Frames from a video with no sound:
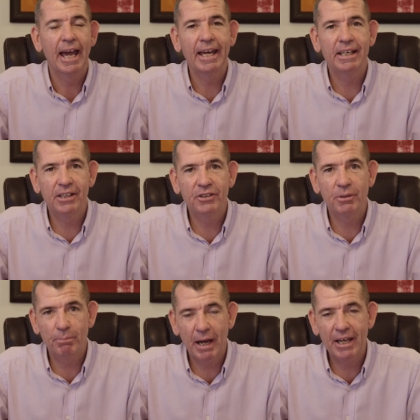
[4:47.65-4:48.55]
And it is
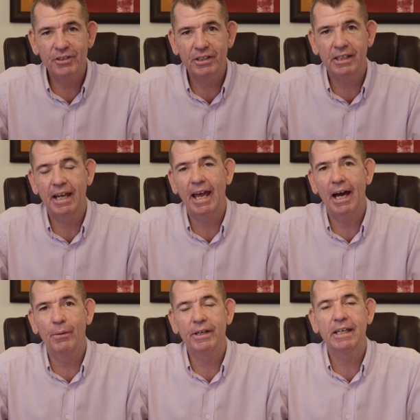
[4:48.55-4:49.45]
amazing at
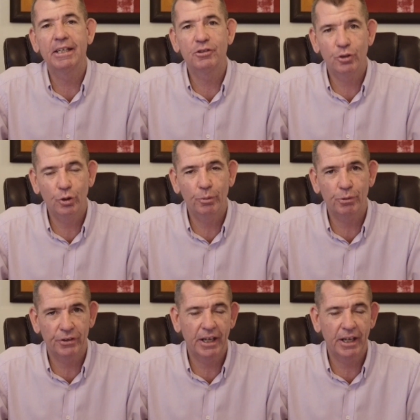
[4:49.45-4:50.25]
how it can interpret